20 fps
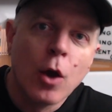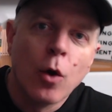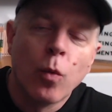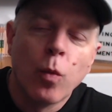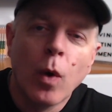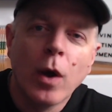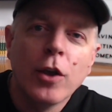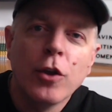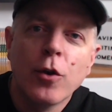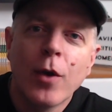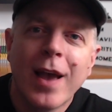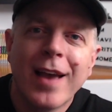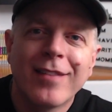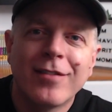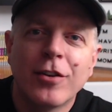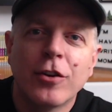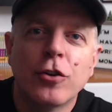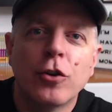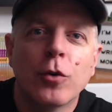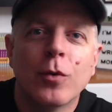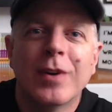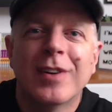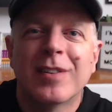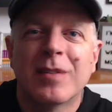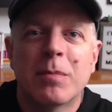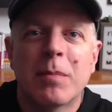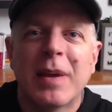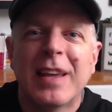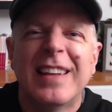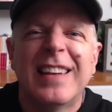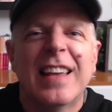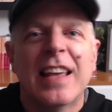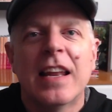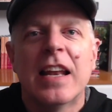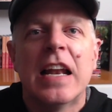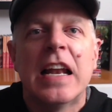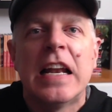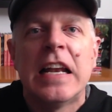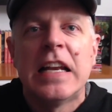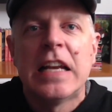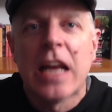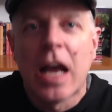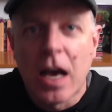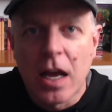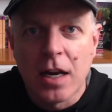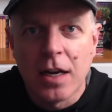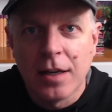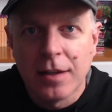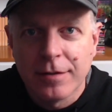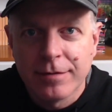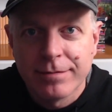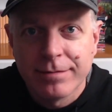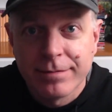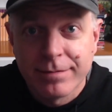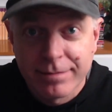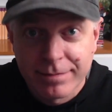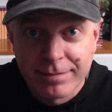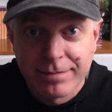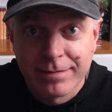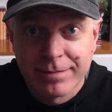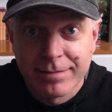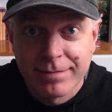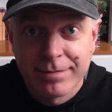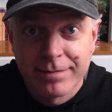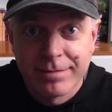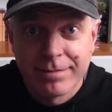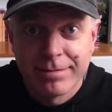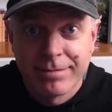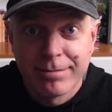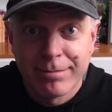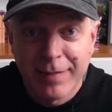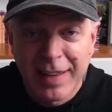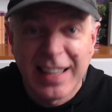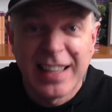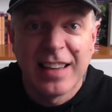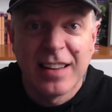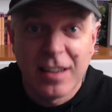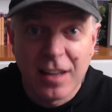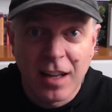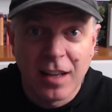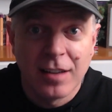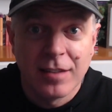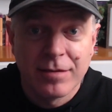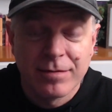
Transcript: What you have to do is make it done. Make it done.